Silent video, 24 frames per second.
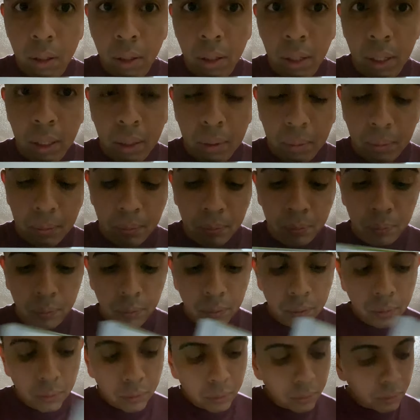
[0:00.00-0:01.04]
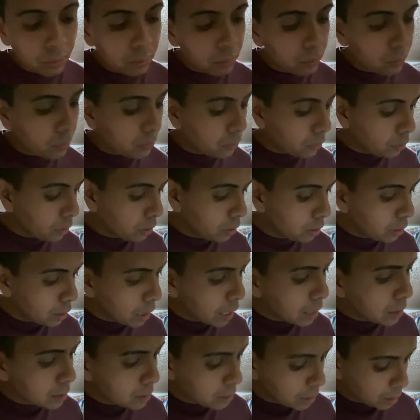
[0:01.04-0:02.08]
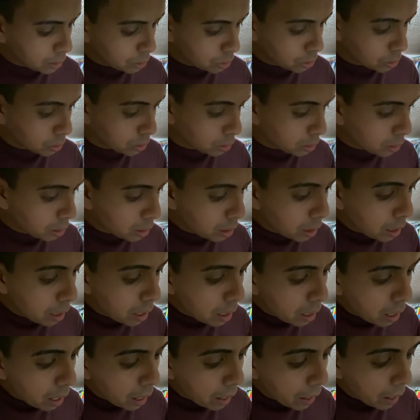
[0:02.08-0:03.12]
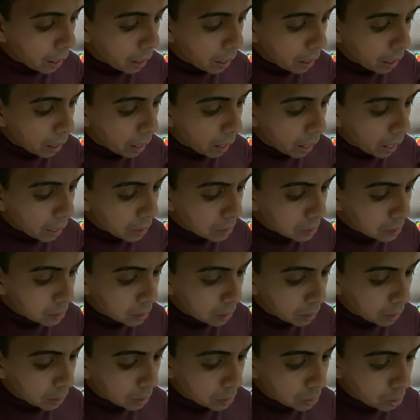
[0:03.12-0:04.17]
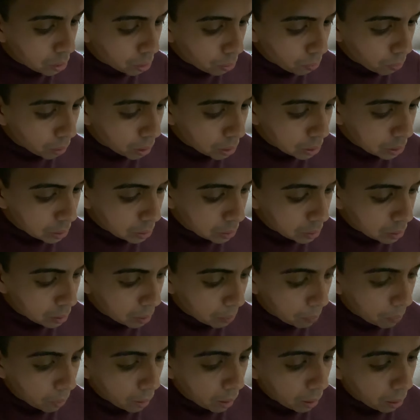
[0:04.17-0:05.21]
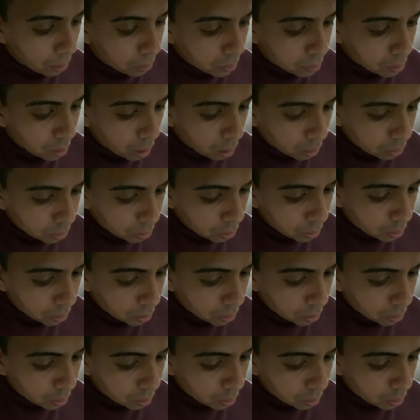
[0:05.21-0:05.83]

right next section ask and answer questions about Dr.